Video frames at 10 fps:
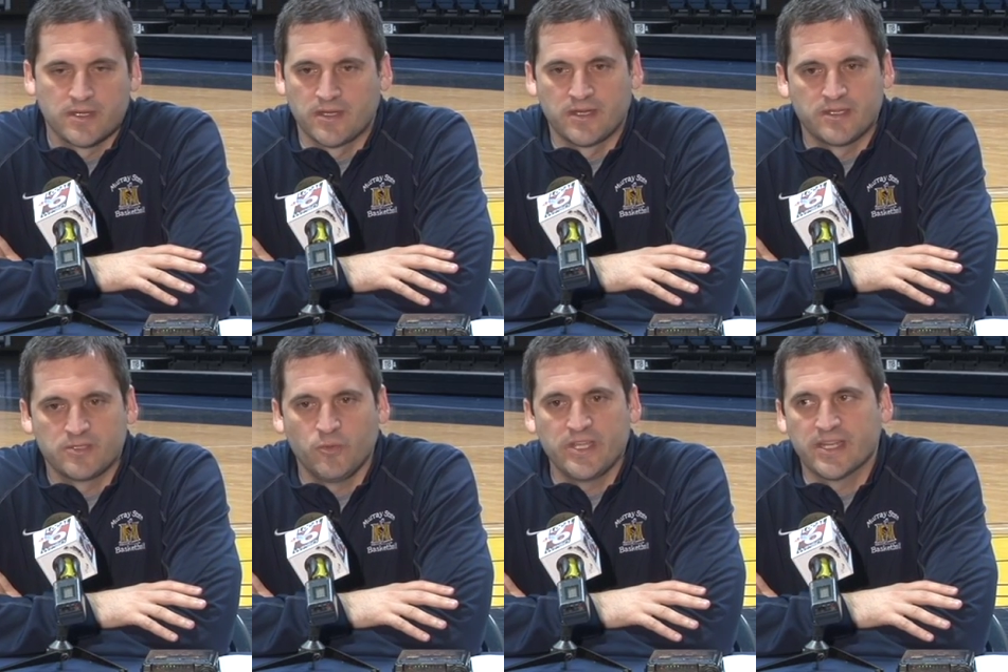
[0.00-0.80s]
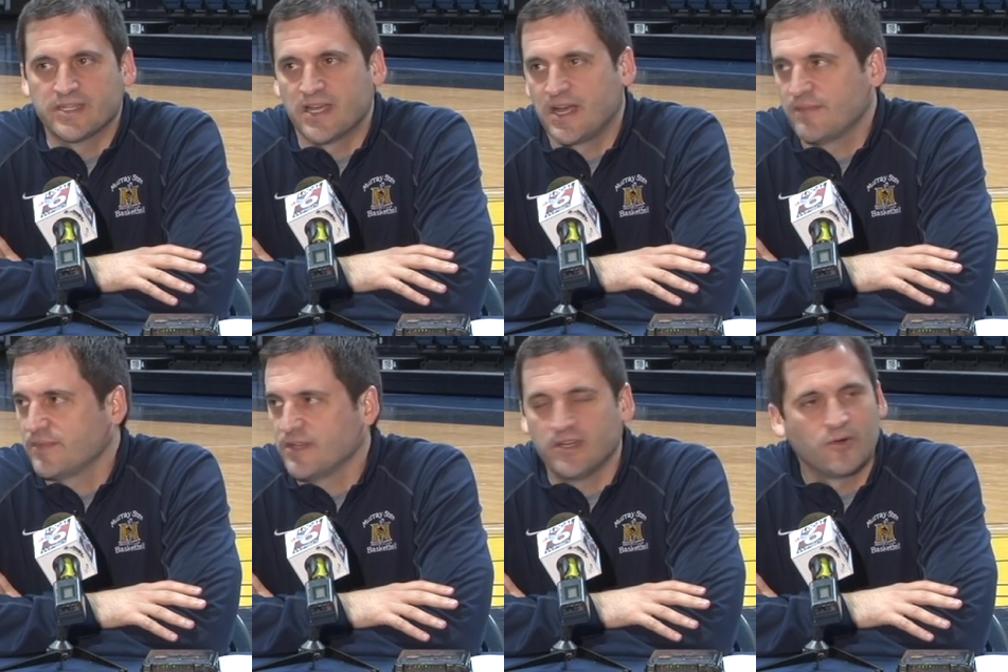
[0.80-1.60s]
Uh, it's a week at a time,
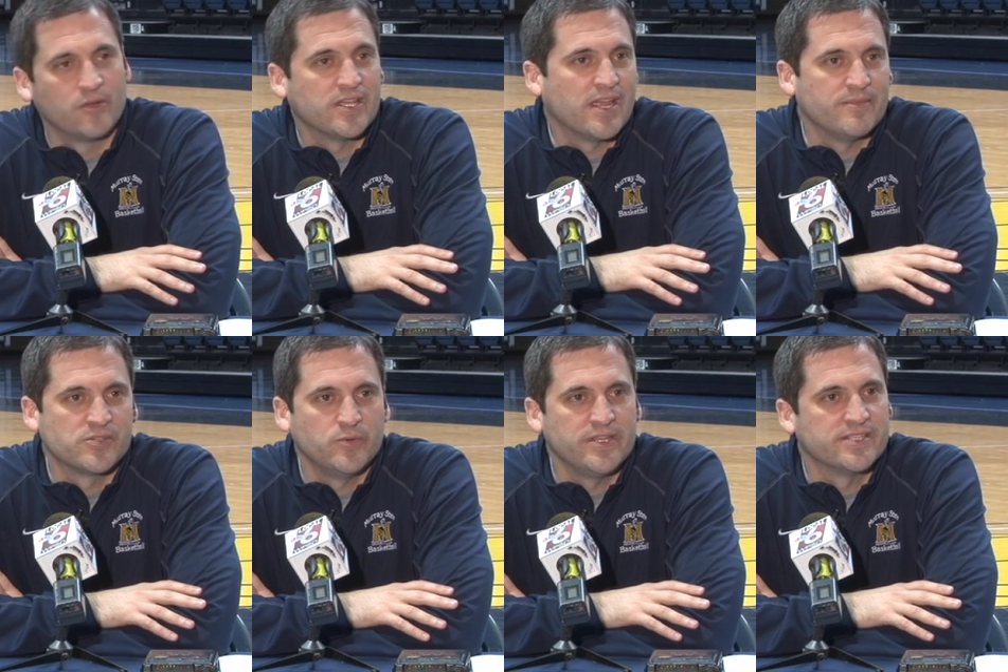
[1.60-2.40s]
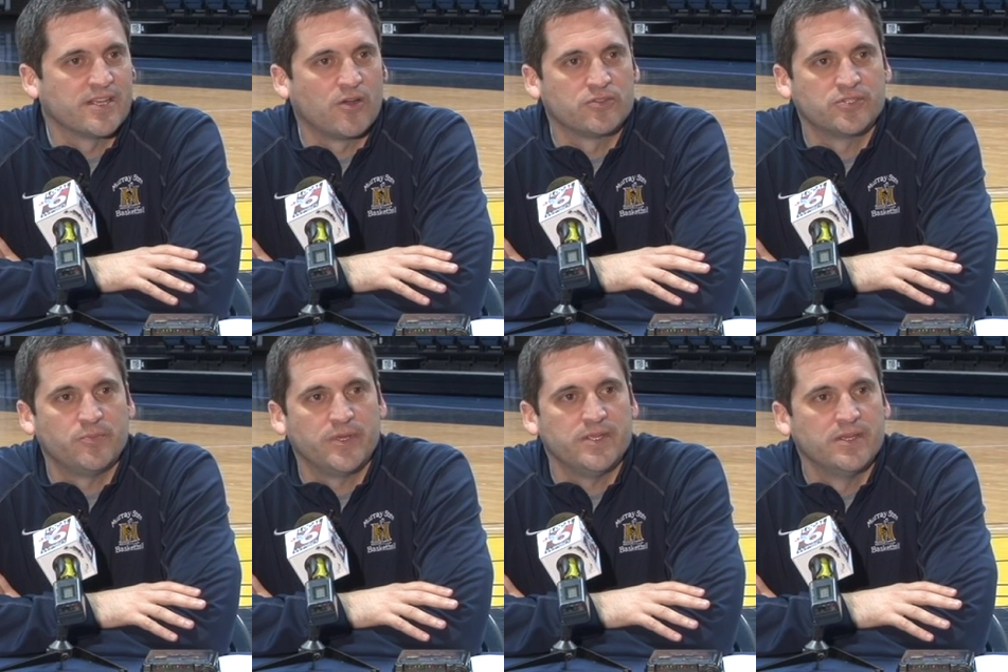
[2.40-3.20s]
and the only game this week is at Austin
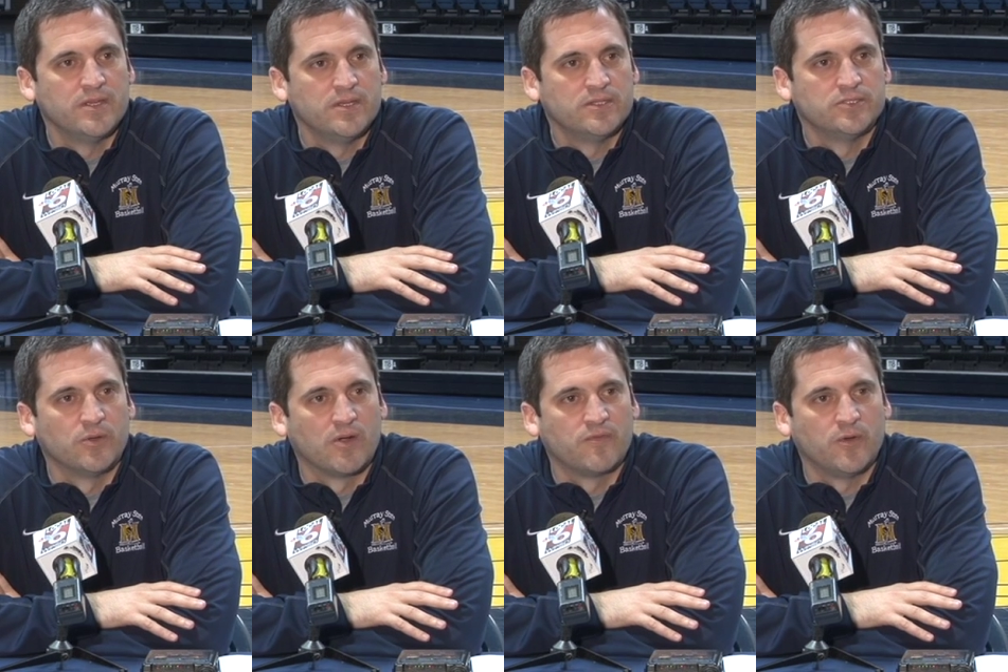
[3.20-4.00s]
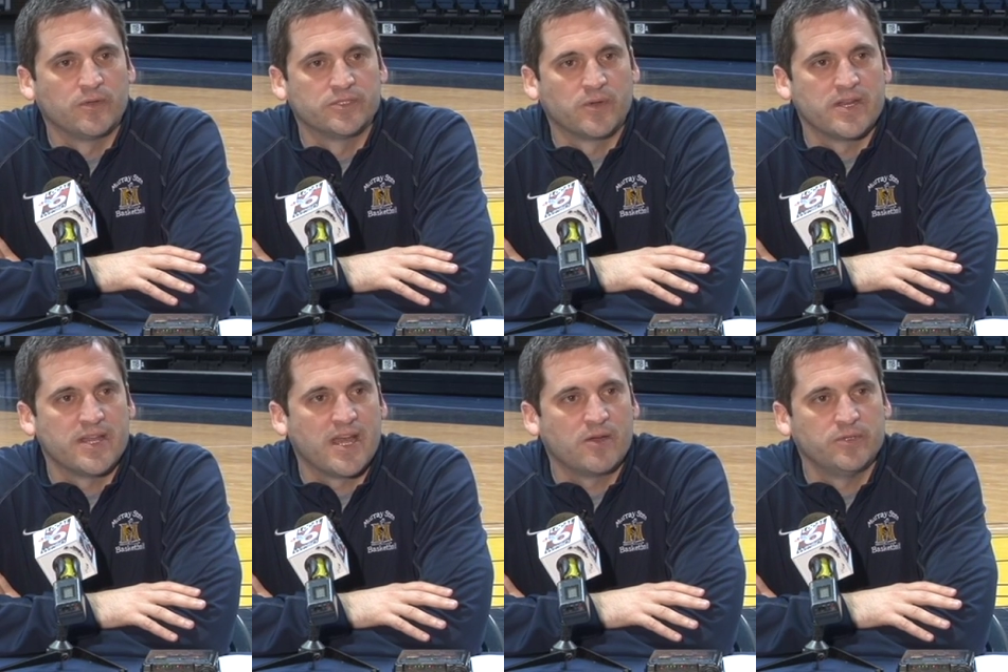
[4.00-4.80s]
Peay. So our focus right
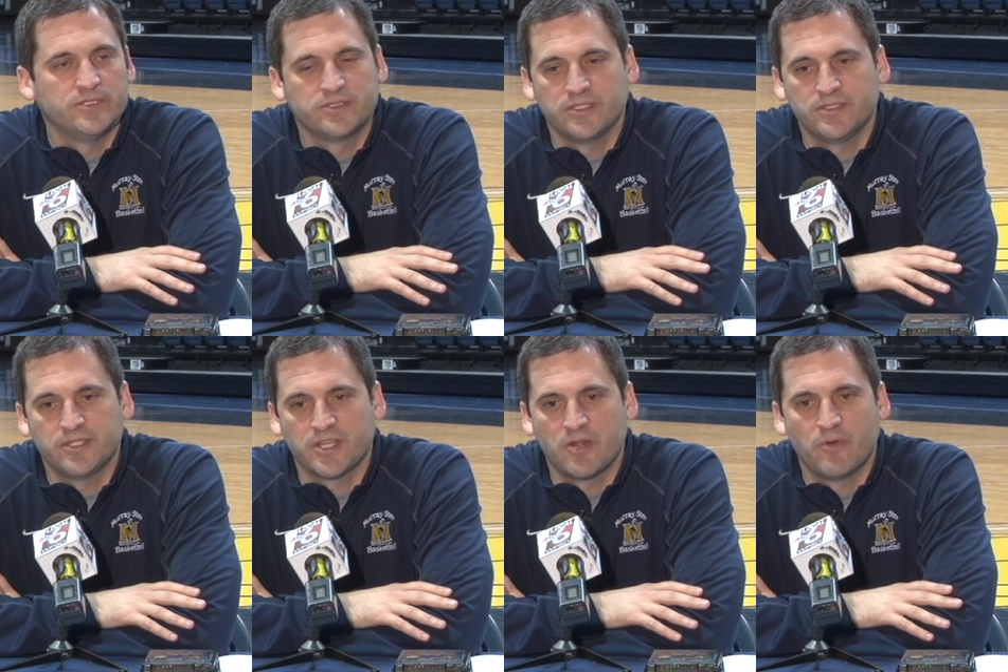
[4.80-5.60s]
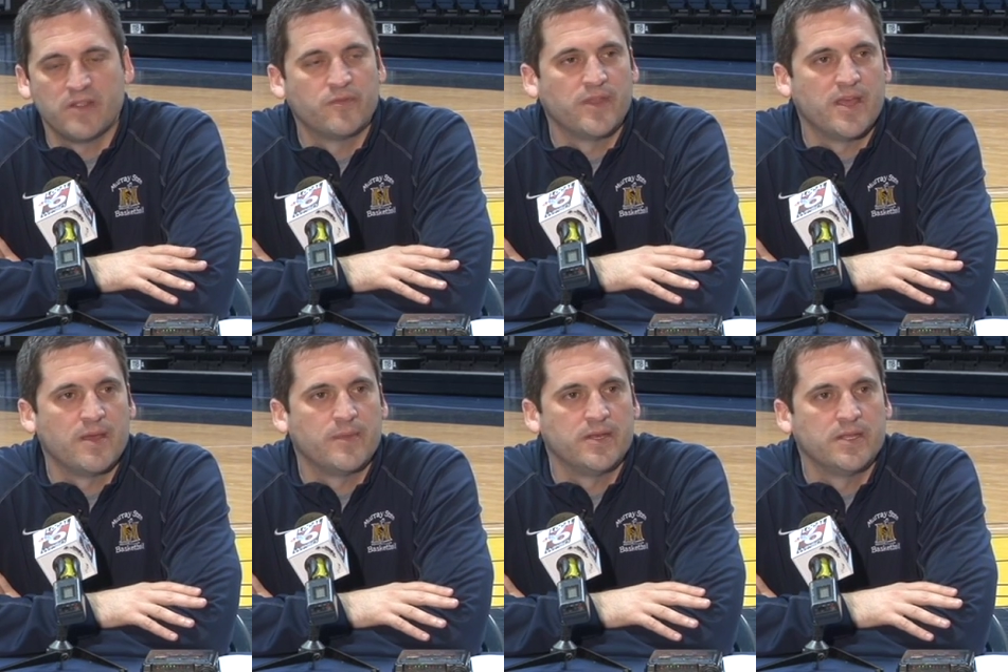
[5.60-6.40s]
now is to, to get ready for
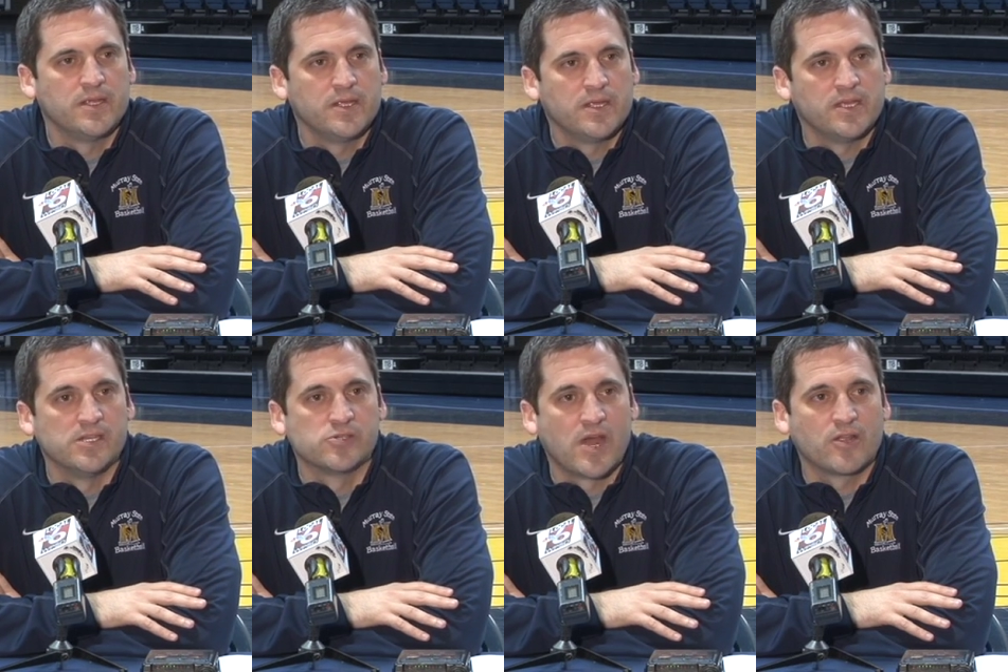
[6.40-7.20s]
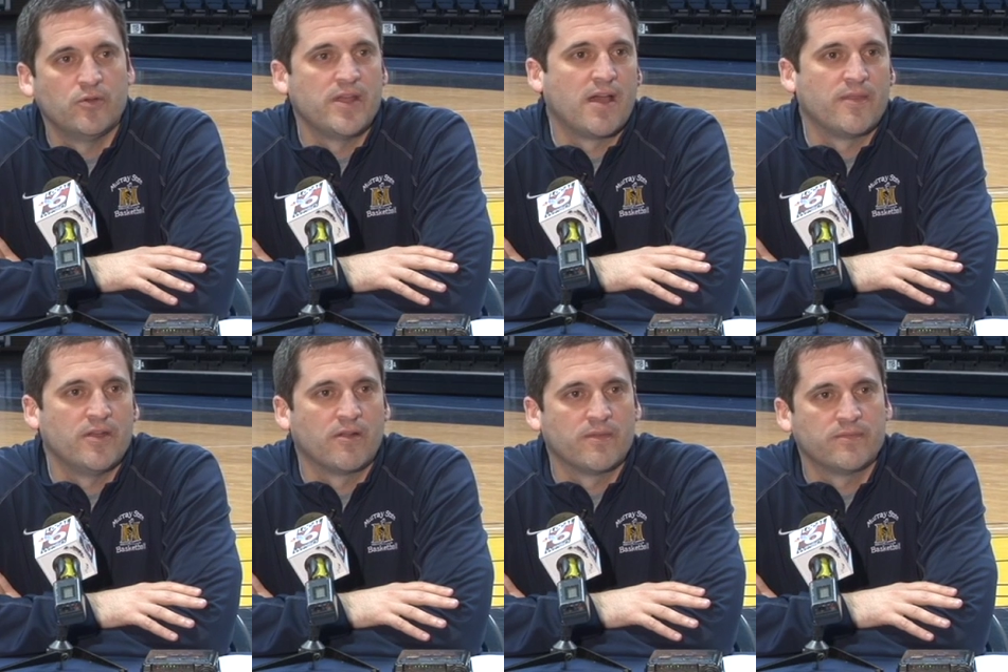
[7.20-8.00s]
them and, and to try to go down
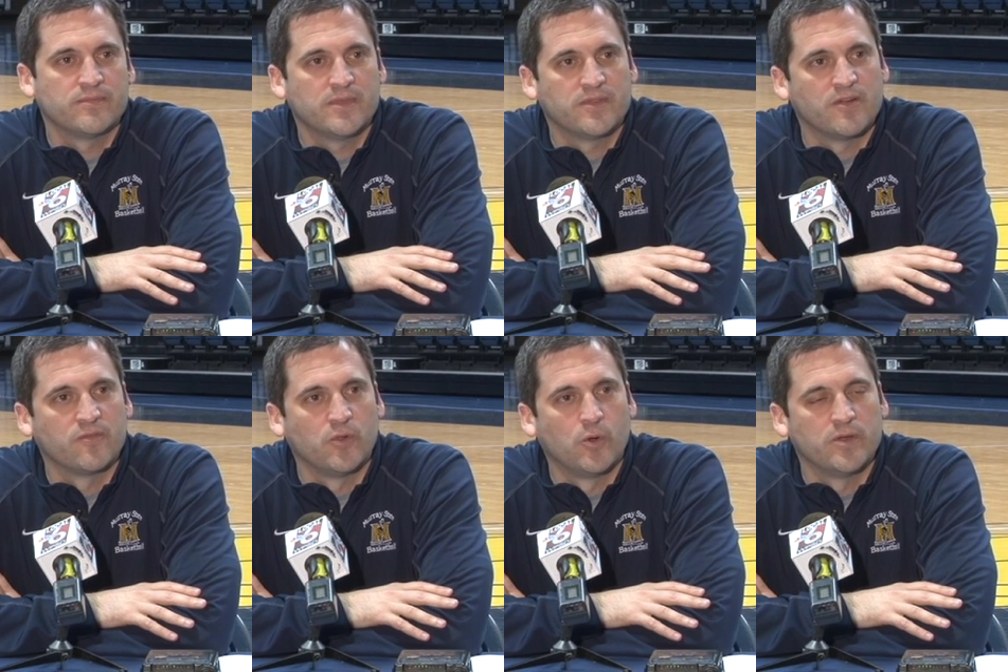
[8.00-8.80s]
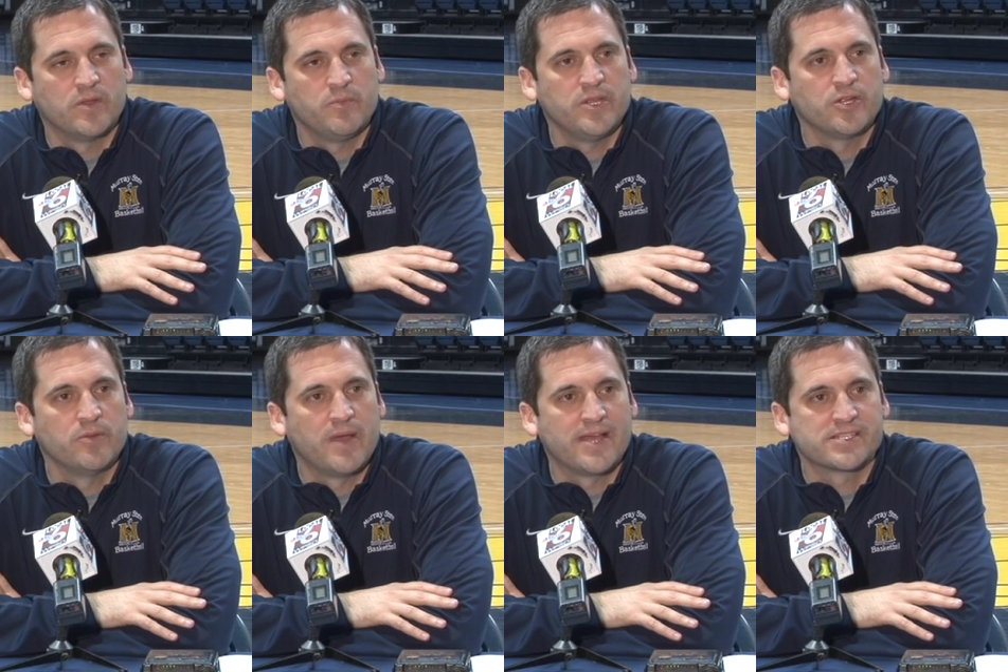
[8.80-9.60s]
there on, on their floor and, and beat a
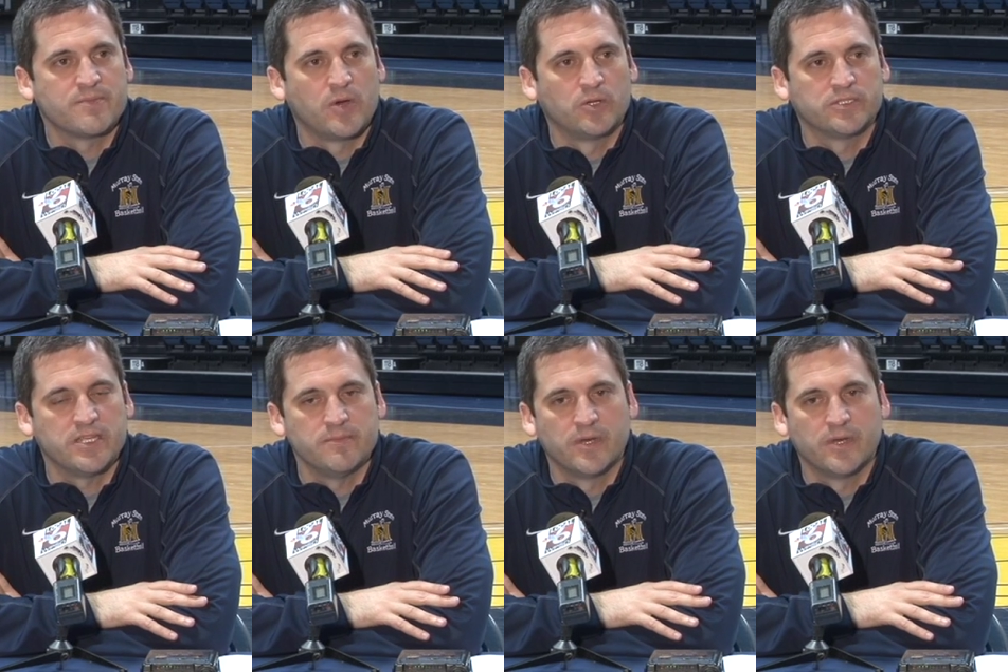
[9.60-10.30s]
good basketball team.